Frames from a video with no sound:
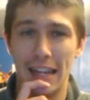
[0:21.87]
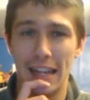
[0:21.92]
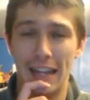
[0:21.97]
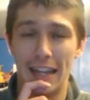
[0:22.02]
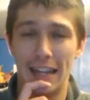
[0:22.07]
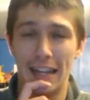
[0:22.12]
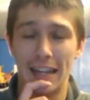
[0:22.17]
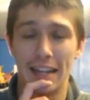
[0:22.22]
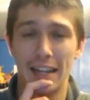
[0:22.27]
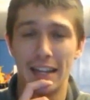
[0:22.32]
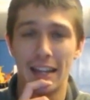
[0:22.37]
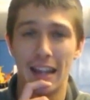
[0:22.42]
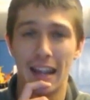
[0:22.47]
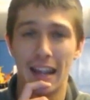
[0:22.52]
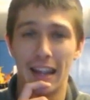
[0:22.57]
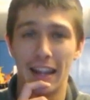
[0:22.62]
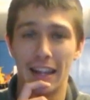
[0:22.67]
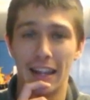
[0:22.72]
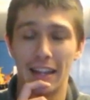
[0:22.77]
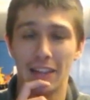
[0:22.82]
in
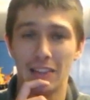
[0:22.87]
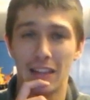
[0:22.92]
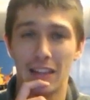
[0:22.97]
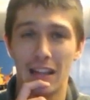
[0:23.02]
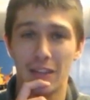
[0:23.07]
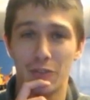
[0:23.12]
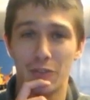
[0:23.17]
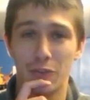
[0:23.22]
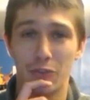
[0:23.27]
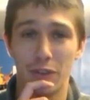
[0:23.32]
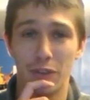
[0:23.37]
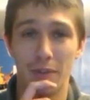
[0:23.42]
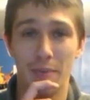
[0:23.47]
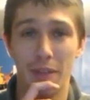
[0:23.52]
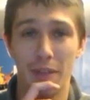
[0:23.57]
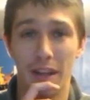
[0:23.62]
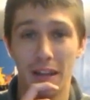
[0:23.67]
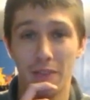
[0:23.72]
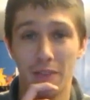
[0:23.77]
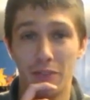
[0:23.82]
a live stream
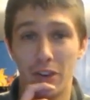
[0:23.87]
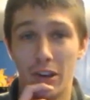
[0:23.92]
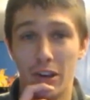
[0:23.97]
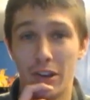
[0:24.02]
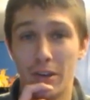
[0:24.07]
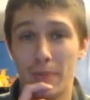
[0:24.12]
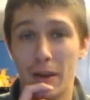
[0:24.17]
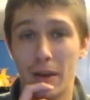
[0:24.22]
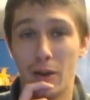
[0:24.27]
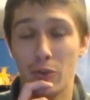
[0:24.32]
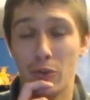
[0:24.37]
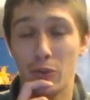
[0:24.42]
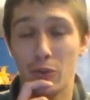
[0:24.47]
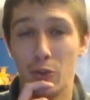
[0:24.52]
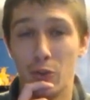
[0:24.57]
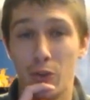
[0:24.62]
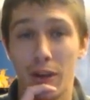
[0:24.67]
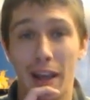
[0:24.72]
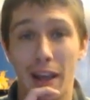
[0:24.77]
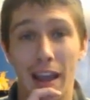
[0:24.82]
that I've done about
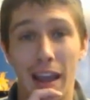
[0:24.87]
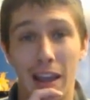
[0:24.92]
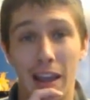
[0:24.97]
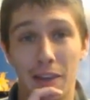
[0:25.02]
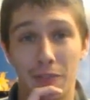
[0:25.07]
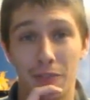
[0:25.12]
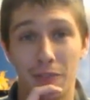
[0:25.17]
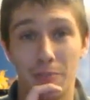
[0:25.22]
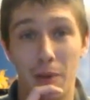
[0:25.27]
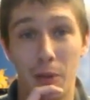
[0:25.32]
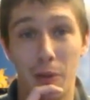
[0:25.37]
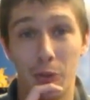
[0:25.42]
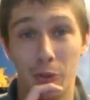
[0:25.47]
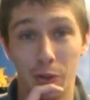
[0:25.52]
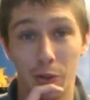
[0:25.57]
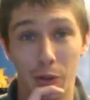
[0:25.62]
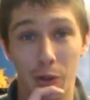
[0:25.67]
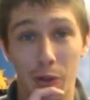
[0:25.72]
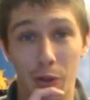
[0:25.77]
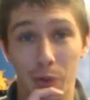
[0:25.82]
2.5 months
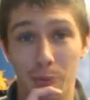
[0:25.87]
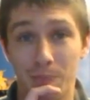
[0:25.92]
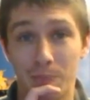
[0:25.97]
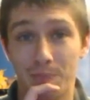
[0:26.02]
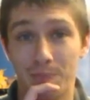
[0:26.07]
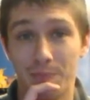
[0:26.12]
ago.